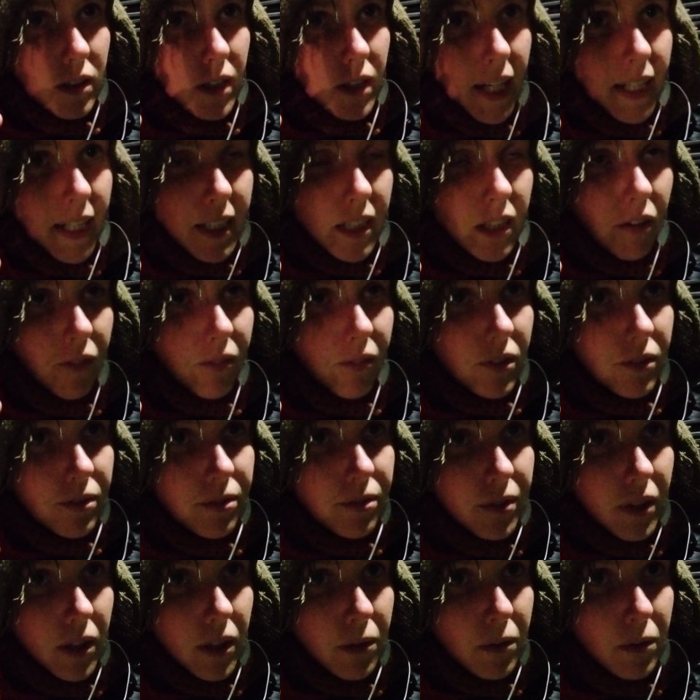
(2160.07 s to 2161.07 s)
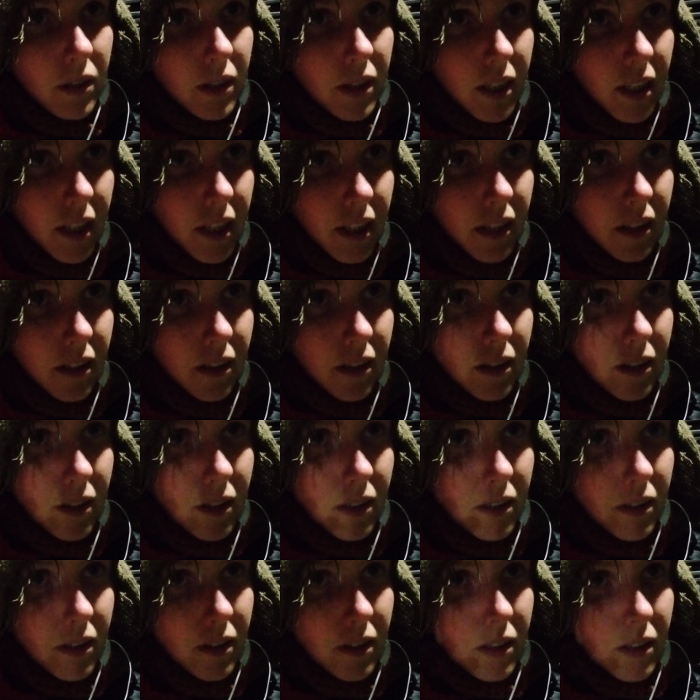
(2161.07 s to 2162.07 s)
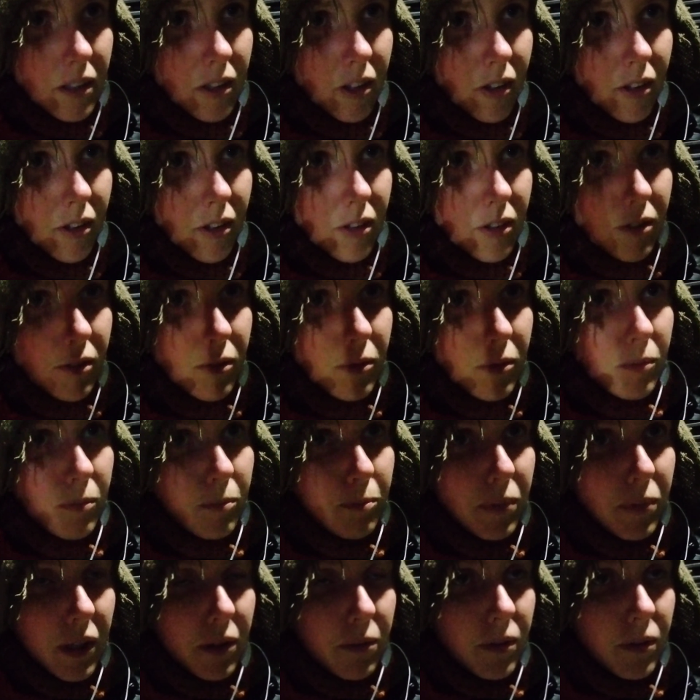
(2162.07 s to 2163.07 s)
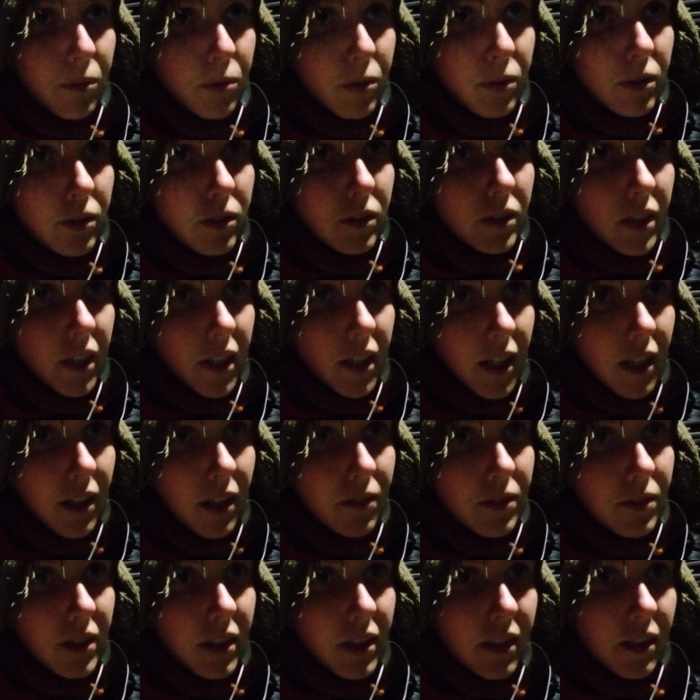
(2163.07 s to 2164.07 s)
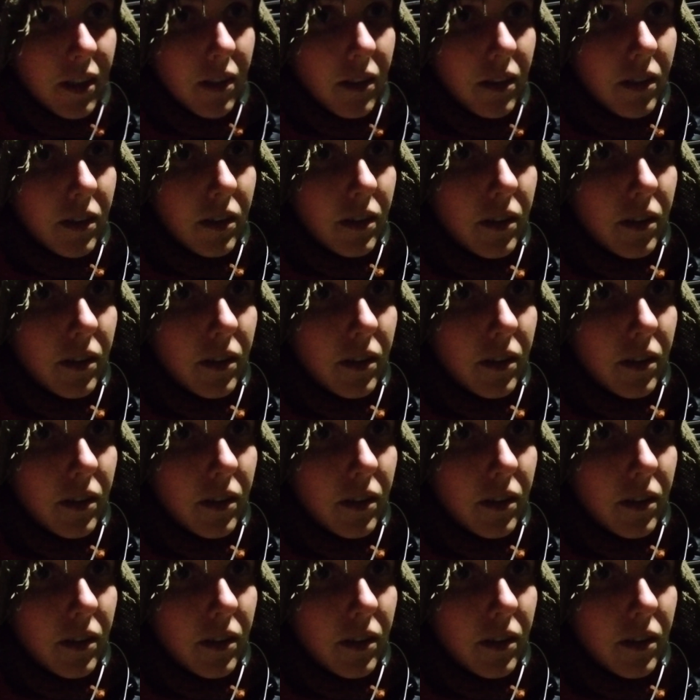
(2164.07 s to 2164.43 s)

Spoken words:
and then we are found again. But we wouldn't have the